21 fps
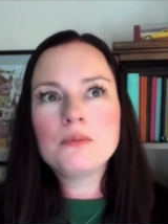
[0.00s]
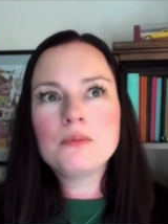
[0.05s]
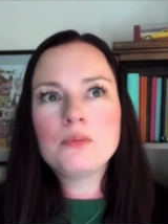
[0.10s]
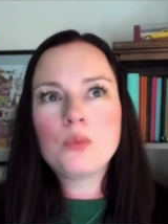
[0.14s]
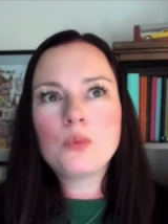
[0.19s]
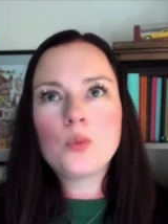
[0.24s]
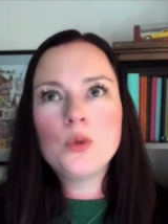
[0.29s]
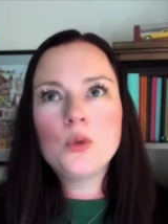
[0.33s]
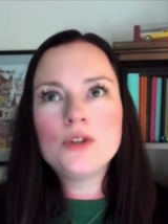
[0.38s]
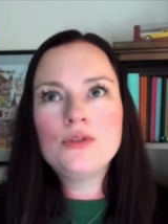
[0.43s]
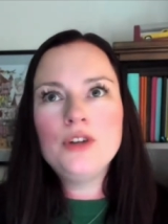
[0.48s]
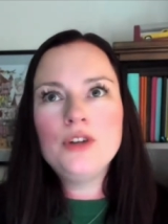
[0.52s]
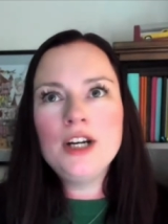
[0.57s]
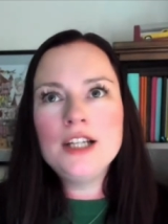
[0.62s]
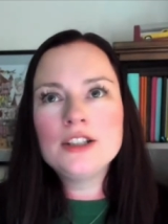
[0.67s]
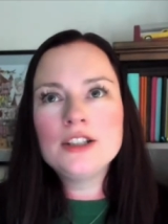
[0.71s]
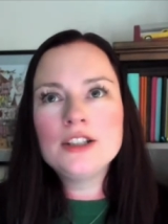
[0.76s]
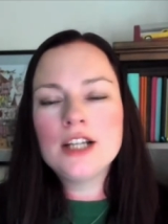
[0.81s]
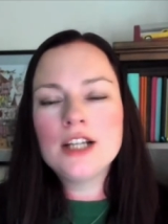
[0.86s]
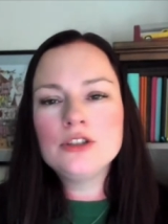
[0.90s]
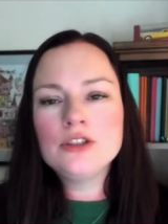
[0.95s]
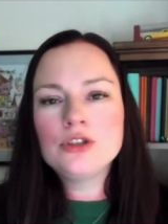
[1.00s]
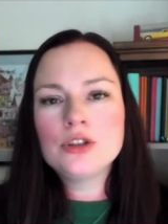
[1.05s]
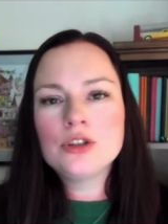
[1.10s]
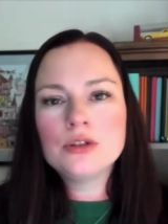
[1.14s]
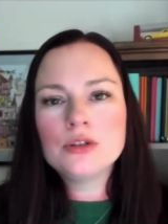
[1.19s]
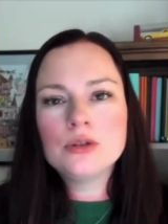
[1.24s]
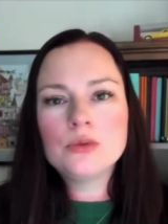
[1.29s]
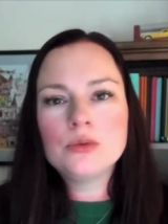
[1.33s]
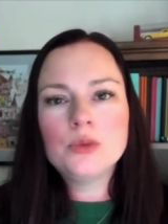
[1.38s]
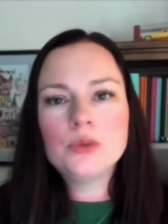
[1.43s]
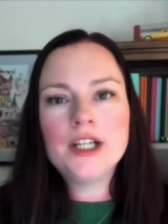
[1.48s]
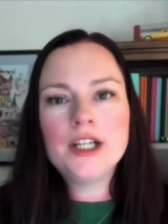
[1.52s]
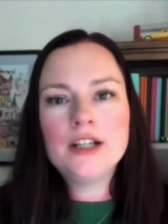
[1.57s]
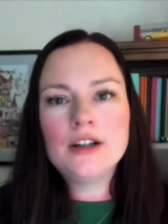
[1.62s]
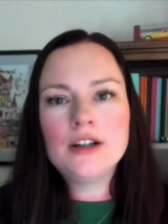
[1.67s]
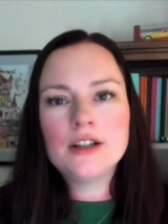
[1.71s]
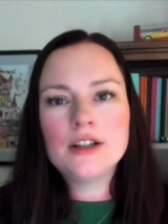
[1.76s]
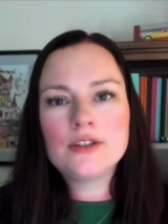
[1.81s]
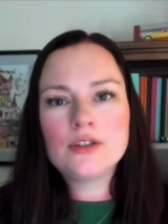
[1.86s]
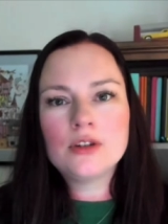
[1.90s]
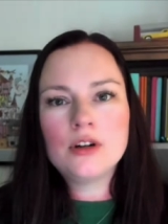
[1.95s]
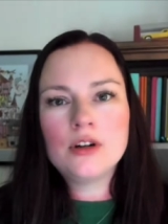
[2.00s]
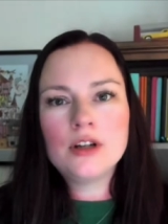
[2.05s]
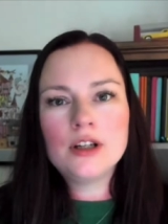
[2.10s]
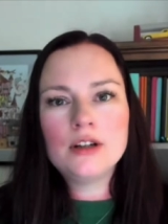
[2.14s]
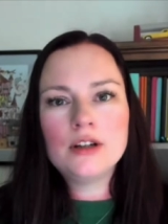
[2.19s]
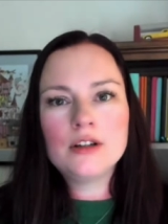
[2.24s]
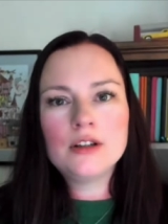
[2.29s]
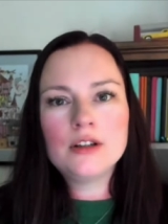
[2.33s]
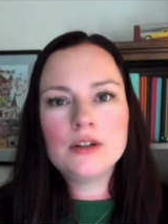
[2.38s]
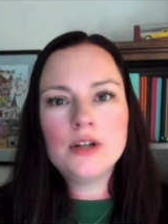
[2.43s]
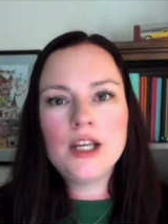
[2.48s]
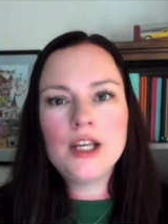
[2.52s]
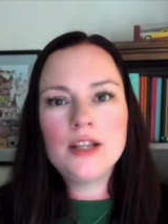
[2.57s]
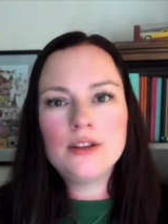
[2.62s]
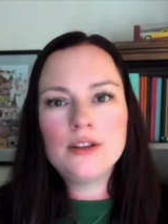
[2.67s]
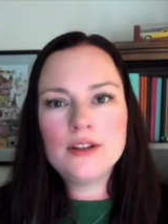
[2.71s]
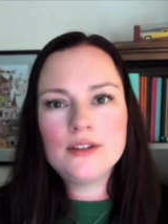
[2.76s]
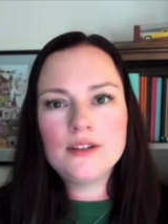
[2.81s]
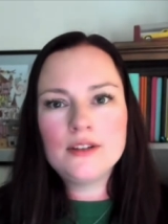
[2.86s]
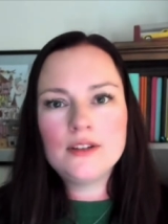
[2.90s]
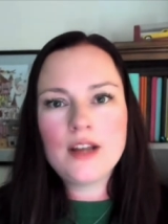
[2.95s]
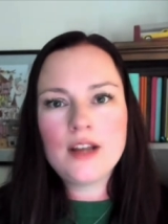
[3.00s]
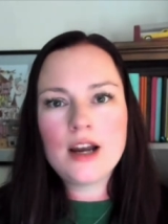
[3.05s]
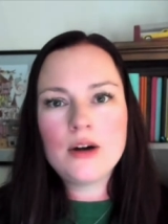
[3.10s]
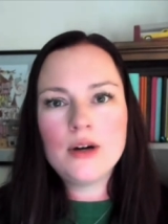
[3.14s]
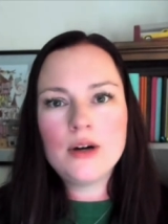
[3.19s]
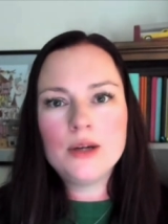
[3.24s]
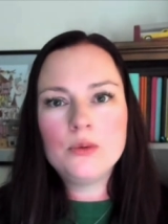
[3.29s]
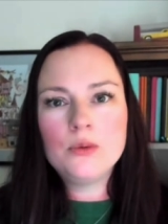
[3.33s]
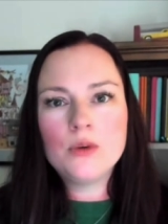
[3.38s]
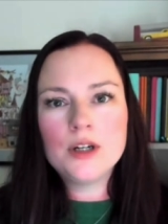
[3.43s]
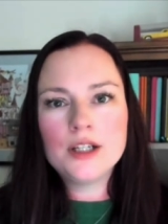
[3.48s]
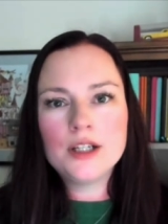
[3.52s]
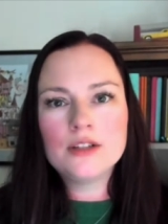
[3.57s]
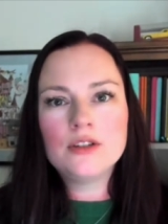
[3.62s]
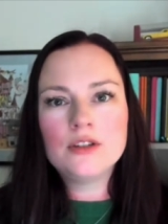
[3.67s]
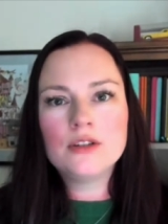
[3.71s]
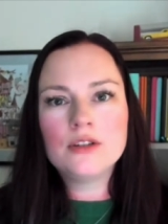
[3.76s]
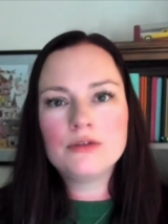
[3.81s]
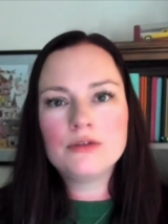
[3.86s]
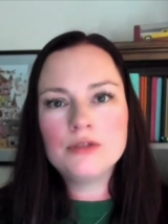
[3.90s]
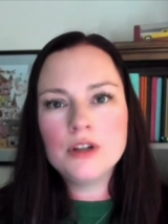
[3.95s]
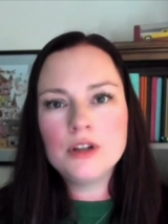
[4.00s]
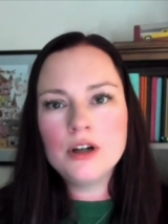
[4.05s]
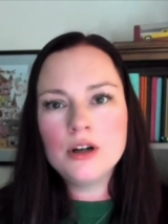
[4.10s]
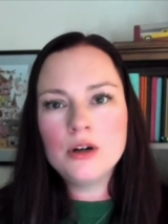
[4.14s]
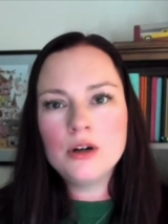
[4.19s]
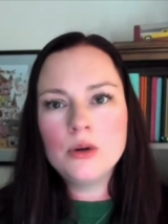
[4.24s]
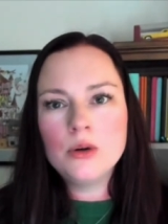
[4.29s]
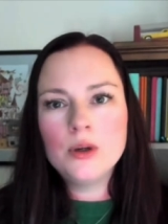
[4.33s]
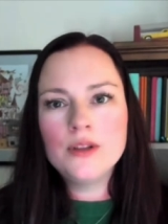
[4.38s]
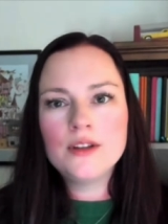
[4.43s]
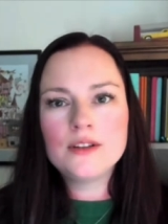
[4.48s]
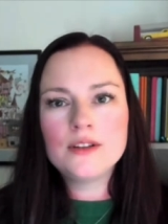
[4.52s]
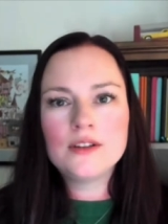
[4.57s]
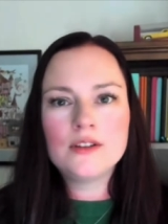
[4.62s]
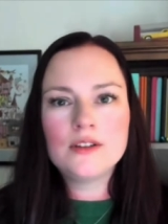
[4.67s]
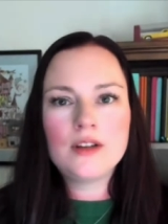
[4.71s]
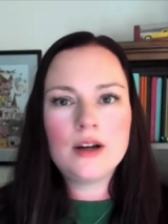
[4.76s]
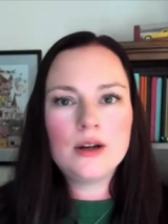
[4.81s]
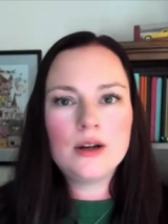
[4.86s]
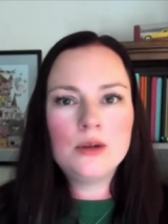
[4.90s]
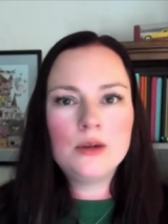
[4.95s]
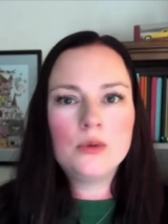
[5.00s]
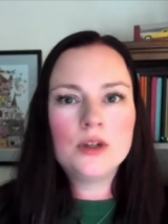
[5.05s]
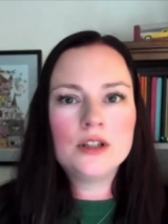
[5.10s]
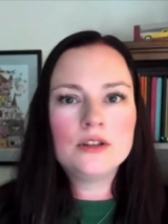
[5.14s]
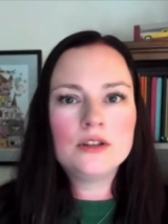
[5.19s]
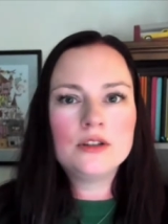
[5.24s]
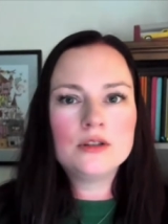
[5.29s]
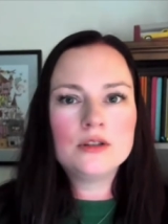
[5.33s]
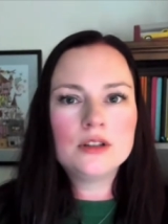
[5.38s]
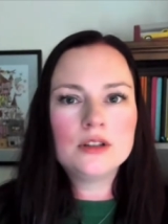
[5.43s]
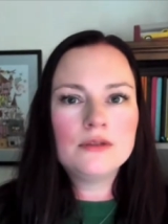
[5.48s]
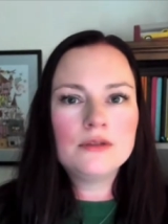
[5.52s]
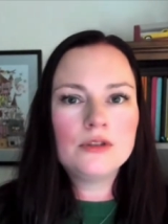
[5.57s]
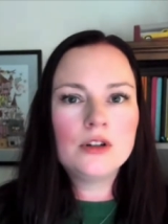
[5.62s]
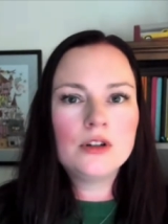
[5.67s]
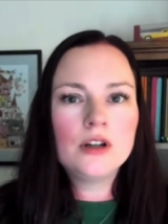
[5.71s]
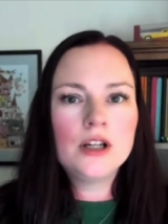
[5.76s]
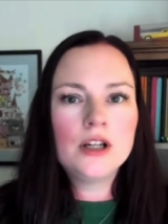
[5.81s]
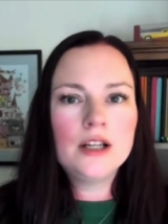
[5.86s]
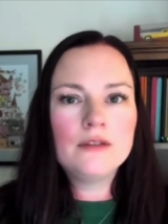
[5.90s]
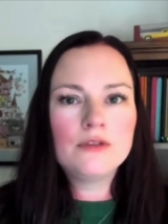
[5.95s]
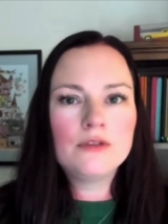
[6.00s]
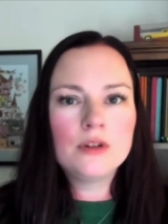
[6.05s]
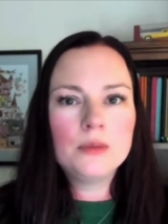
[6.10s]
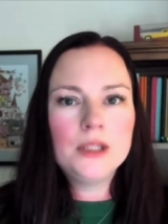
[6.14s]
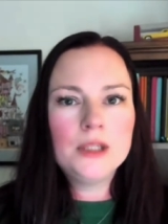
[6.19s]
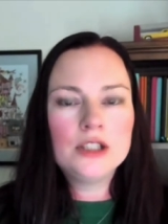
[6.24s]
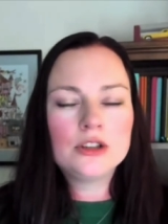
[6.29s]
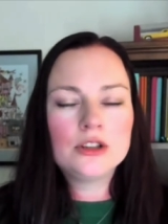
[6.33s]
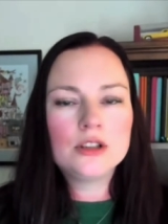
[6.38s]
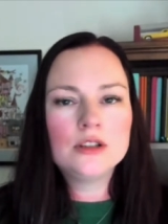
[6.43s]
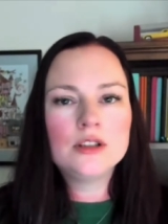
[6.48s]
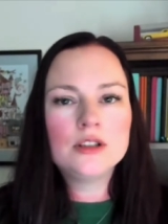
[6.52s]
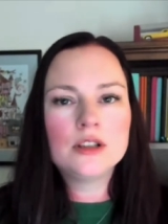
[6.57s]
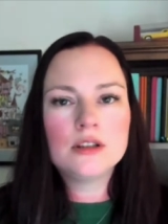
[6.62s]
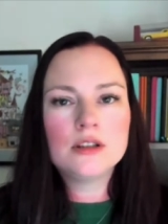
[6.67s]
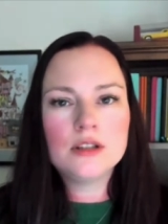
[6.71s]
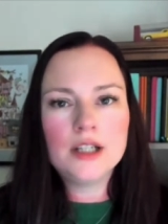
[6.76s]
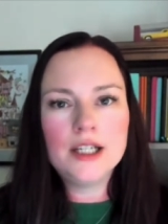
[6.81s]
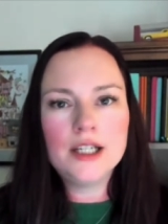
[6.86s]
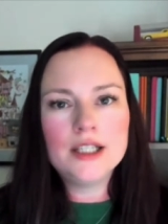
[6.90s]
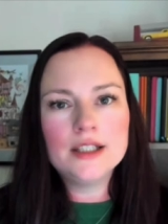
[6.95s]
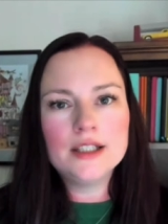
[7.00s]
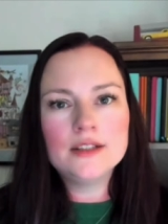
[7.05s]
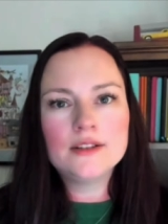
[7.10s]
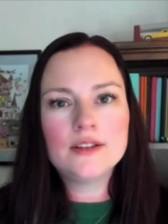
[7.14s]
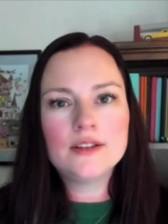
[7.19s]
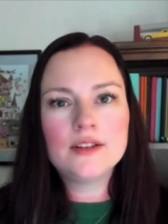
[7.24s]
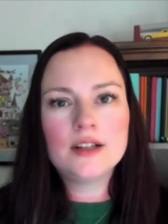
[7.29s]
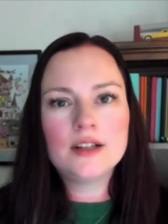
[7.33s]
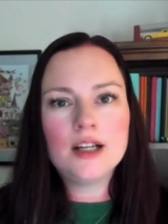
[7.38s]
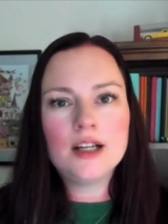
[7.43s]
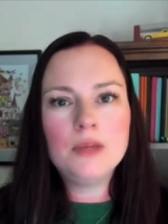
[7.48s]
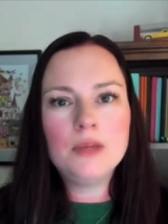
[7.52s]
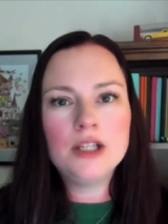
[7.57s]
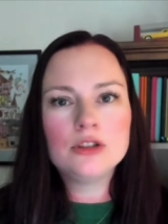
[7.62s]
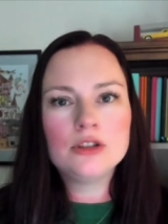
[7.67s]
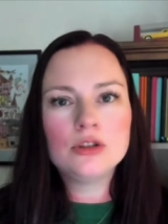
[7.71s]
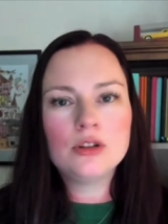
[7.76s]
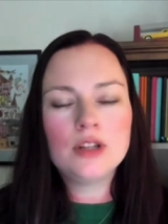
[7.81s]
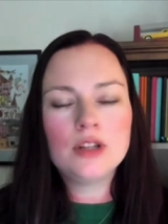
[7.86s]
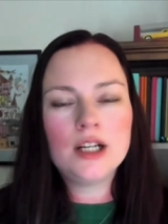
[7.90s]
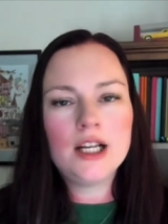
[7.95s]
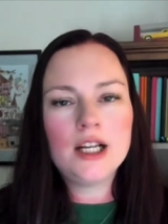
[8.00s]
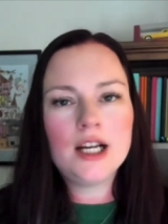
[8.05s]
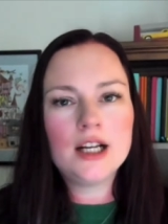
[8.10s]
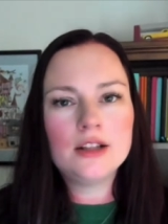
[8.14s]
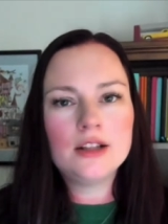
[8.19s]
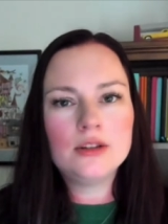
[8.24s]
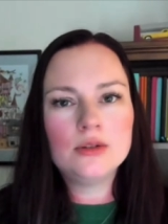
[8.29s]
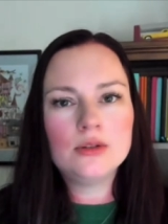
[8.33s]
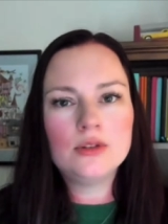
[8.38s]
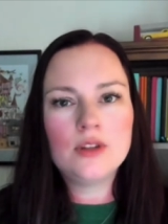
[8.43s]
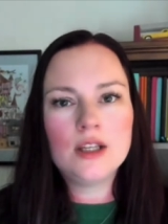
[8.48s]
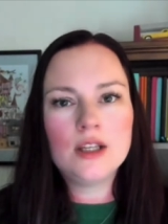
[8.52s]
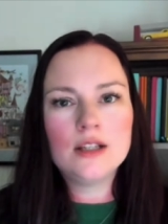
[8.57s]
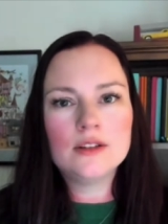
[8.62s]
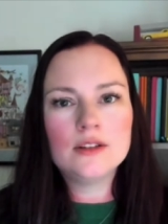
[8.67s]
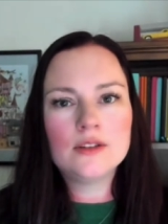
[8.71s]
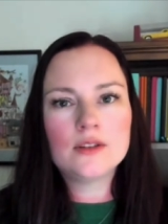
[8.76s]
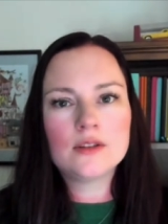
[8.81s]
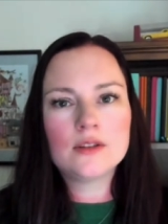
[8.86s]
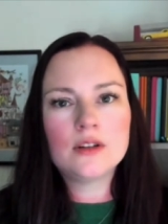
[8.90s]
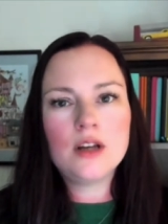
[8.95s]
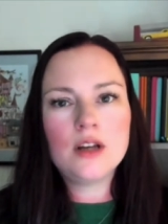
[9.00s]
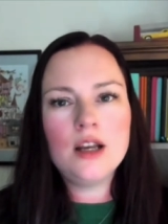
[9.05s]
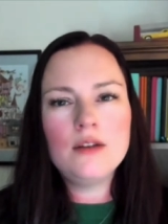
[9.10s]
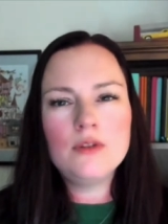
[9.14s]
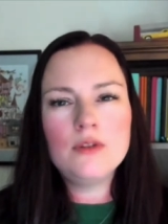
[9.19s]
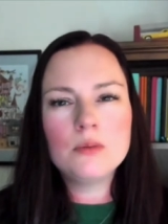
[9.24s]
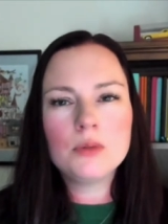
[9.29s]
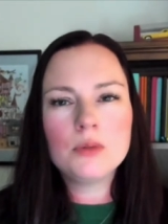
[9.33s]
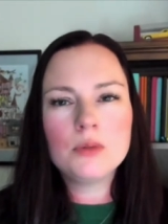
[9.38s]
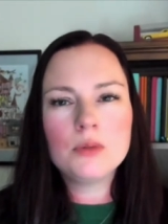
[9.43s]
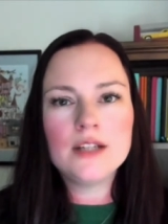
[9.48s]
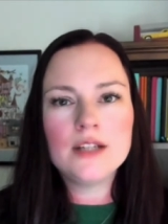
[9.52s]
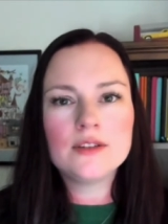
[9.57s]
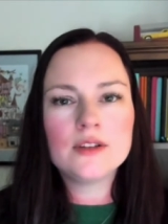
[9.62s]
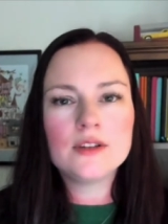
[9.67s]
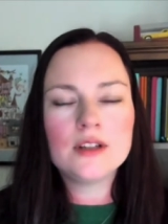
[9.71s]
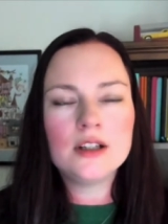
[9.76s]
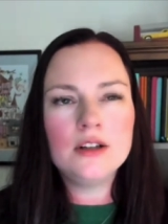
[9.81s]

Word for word: was very intentional when I got started on, okay, this is how I want it to flow, and this is how I want to deliver information to clients. And I made sure that I had those things kind of in place.